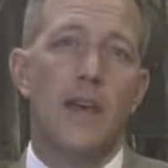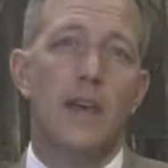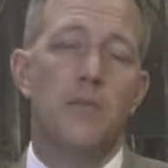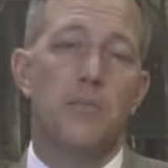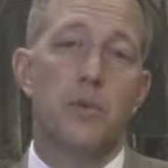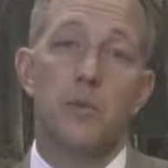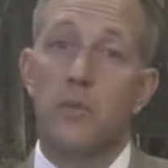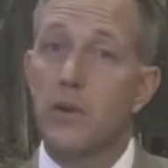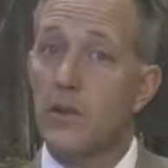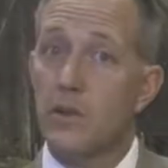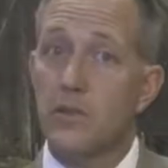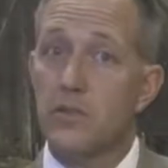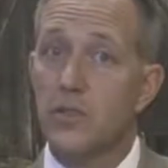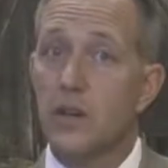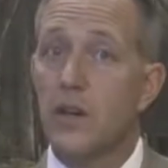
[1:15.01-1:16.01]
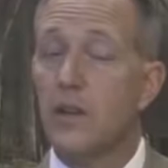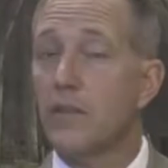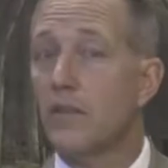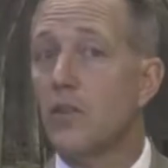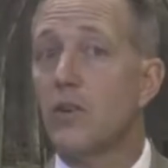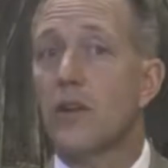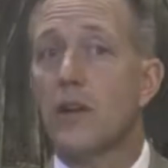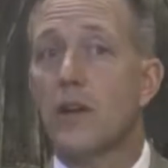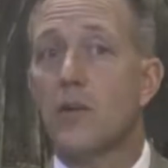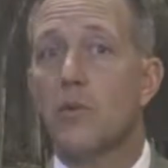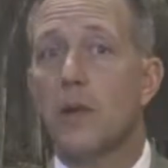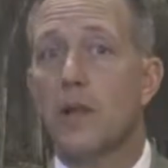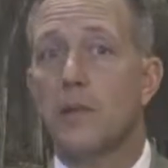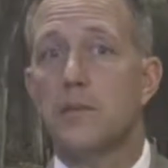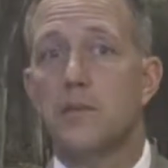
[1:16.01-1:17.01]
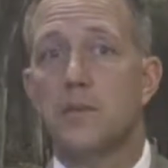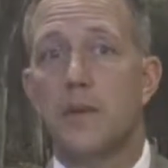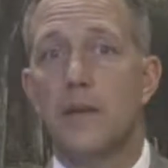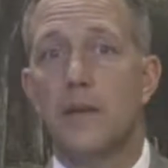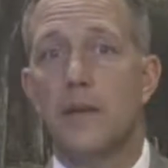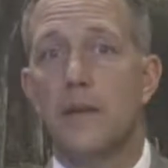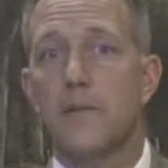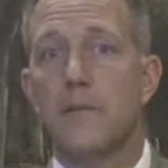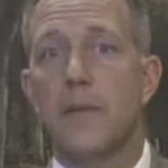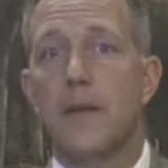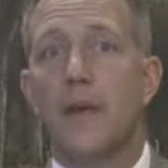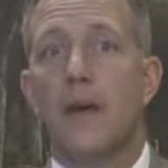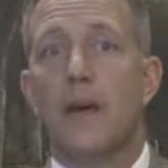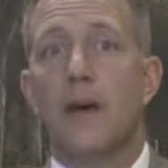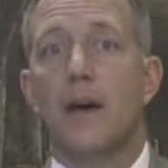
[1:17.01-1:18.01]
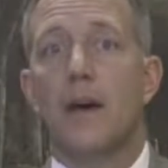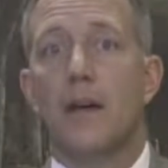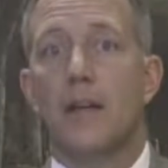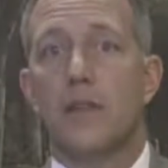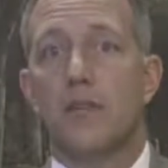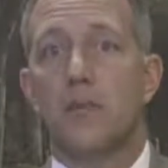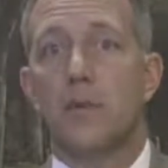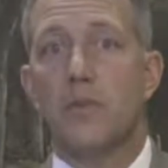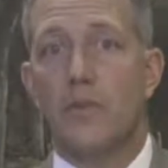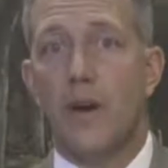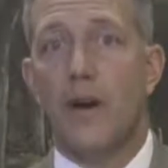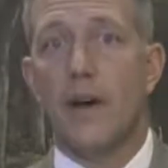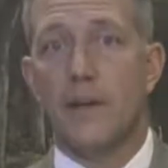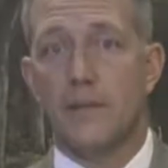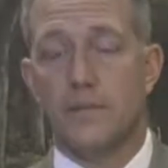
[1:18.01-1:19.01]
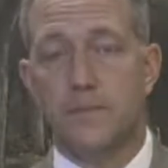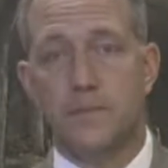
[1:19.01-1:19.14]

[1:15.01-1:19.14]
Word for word: and print one of those off and look at it while I'm speaking, that would be fine.